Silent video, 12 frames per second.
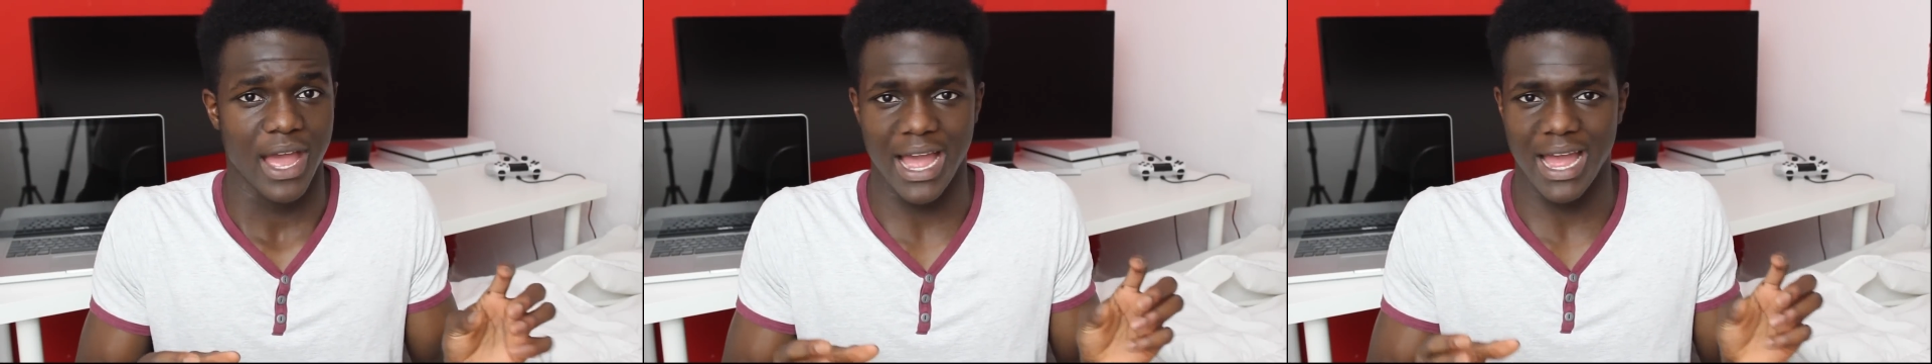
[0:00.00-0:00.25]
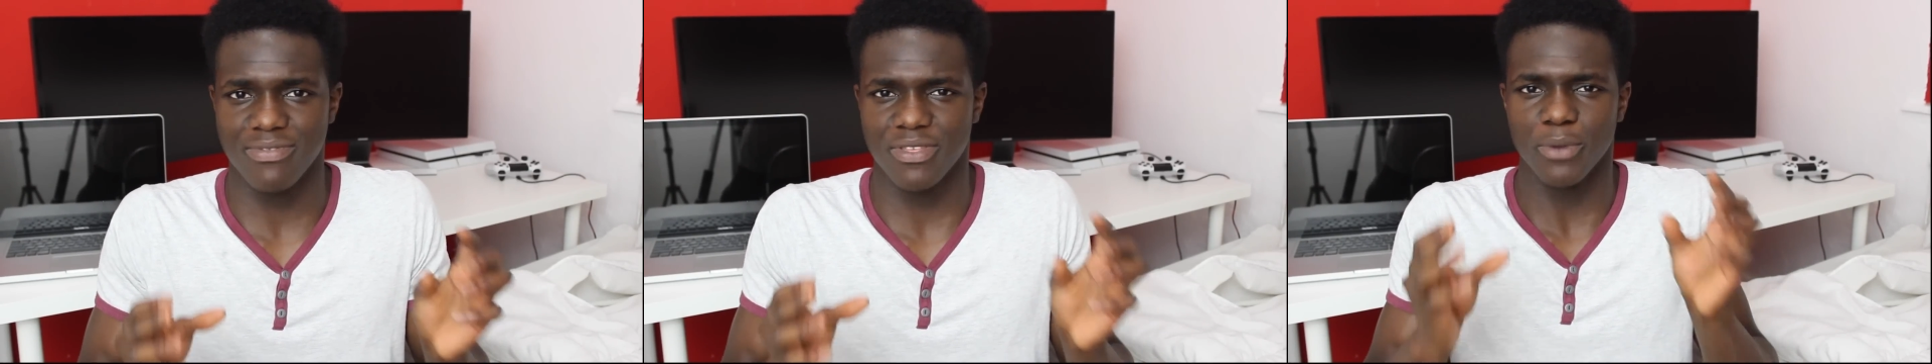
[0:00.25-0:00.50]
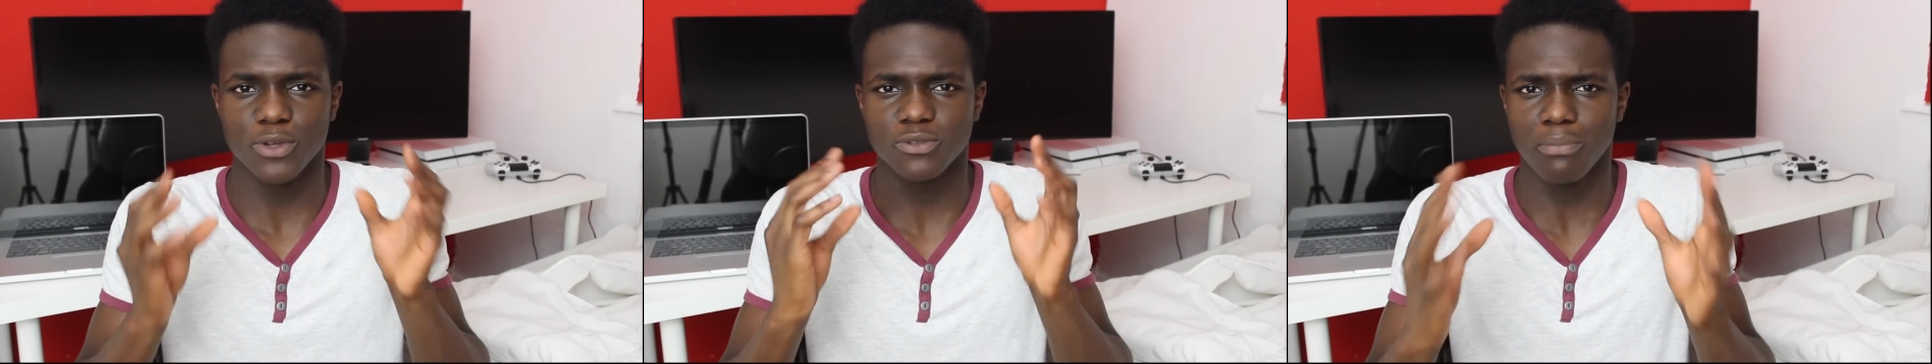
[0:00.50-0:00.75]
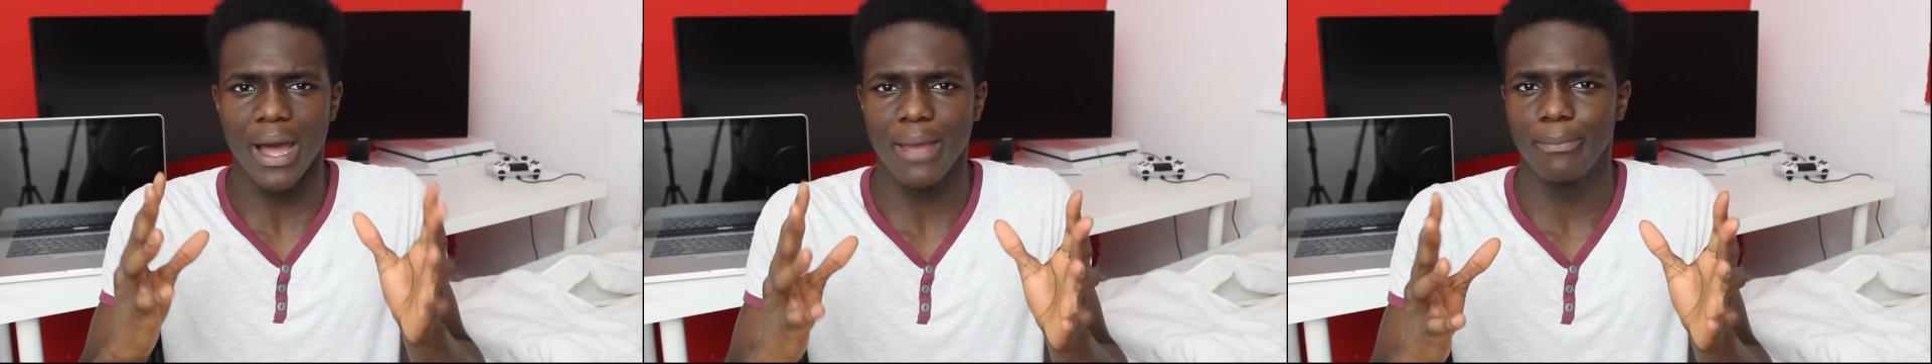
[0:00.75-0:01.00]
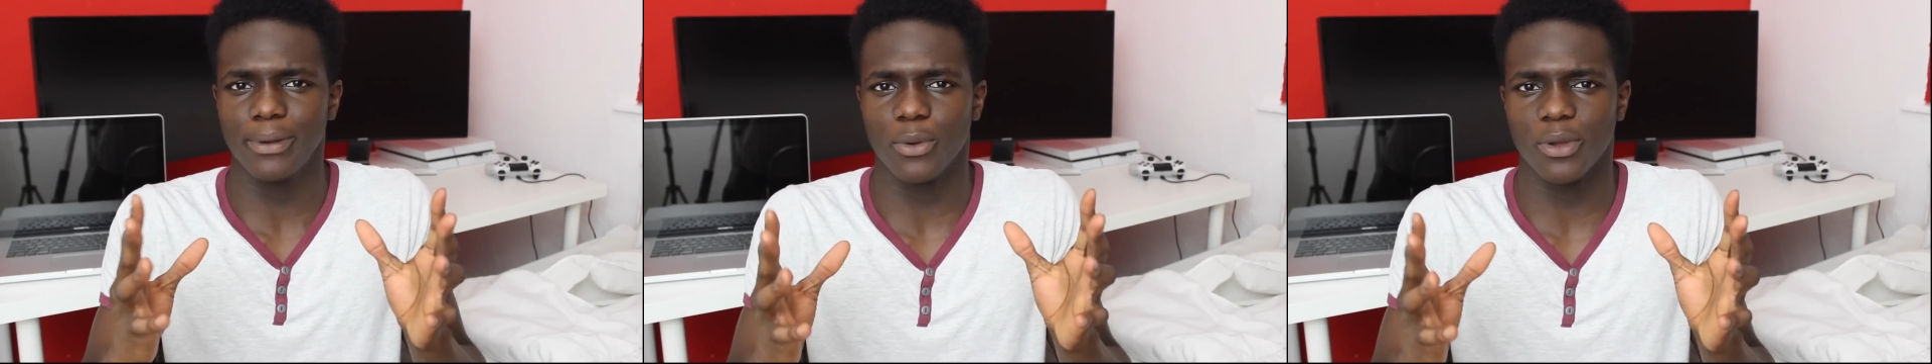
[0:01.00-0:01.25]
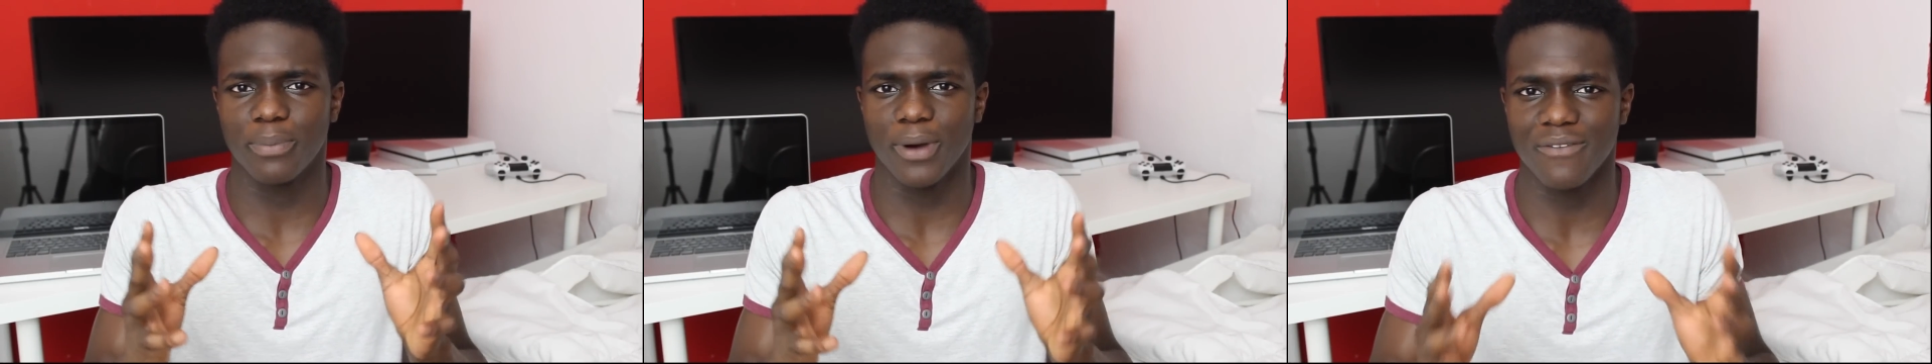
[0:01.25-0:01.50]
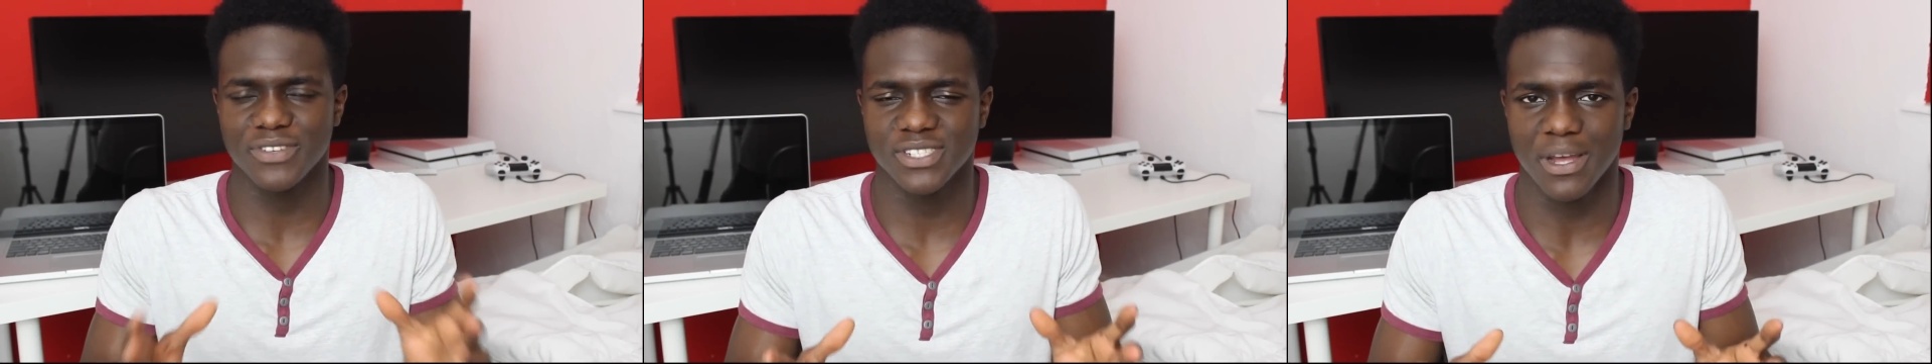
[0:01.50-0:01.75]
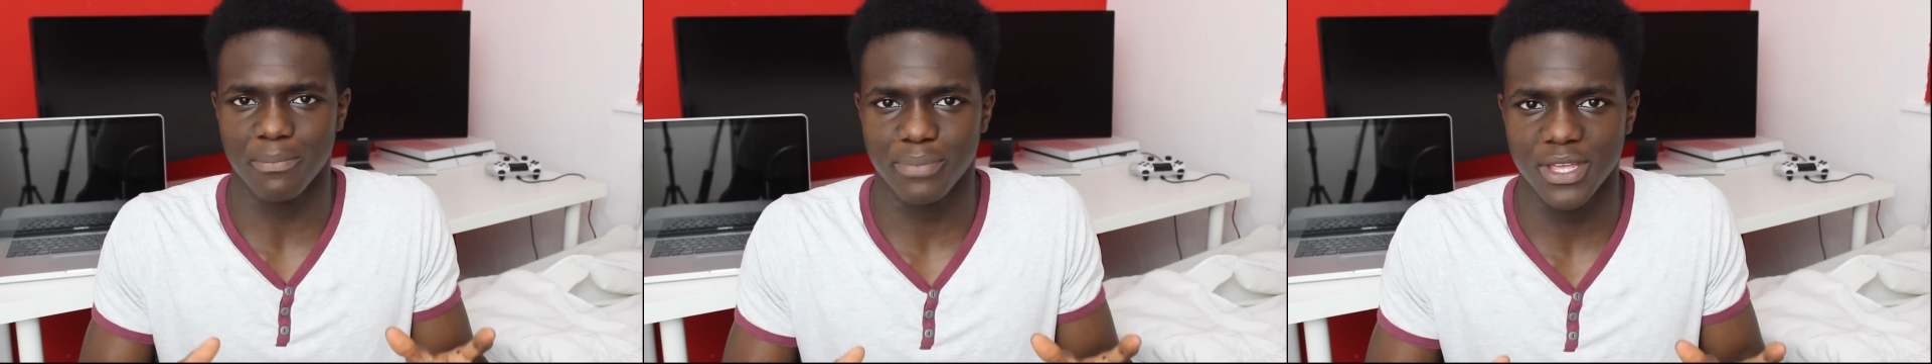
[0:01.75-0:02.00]
and the most mind-blowing part for
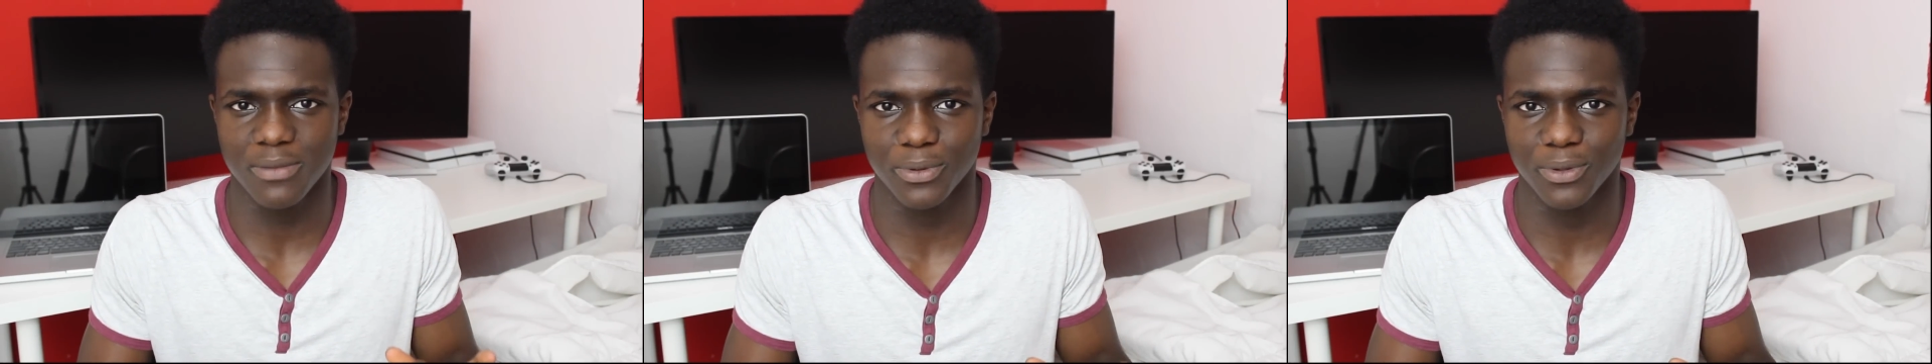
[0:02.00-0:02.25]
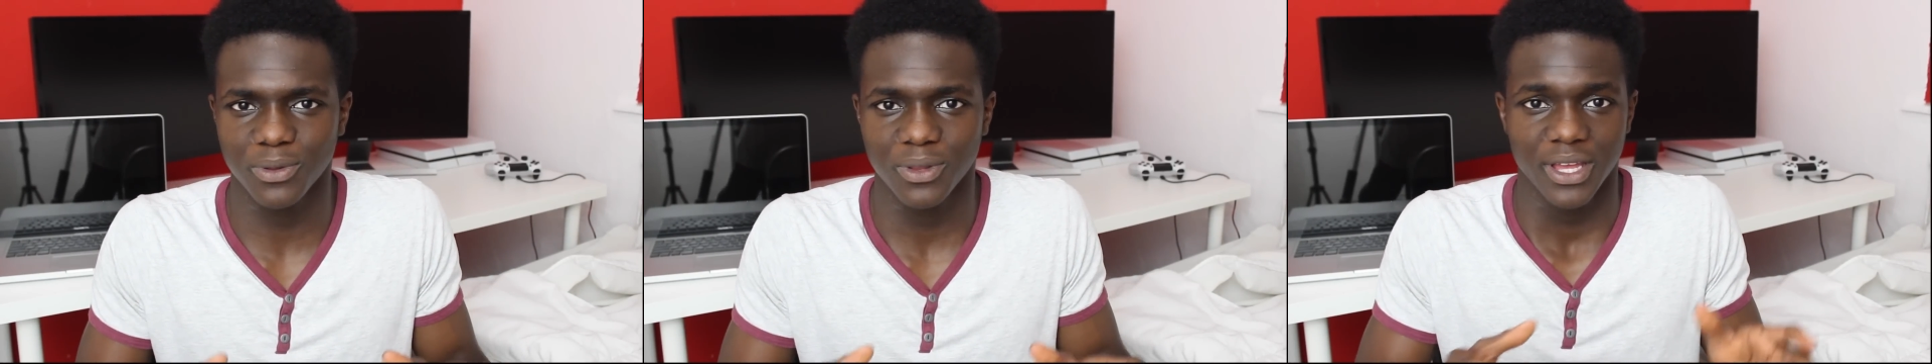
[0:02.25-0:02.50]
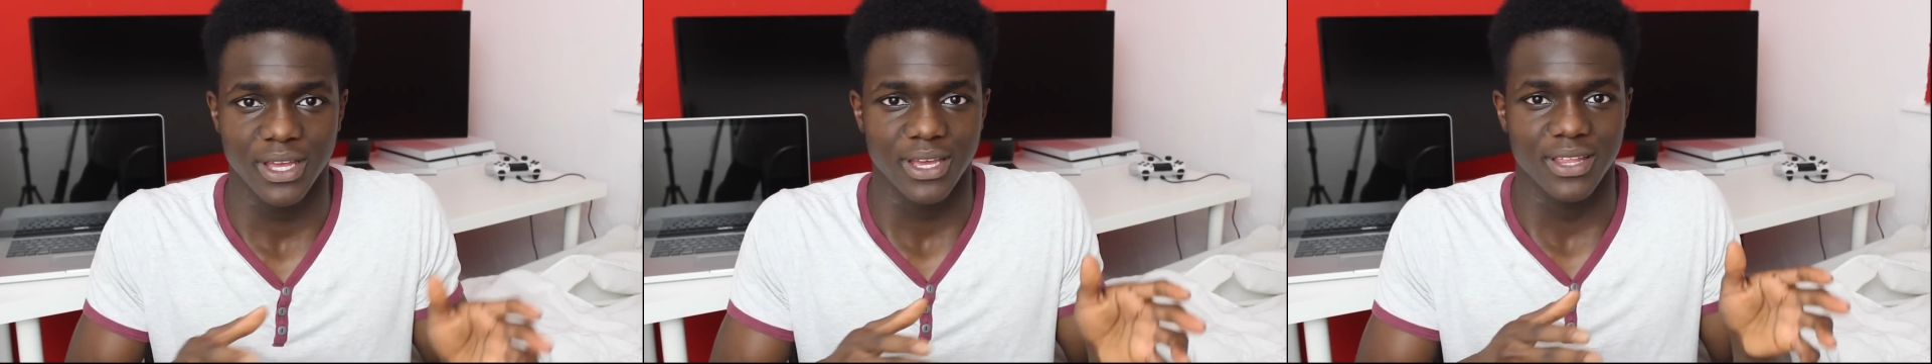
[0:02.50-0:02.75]
some people,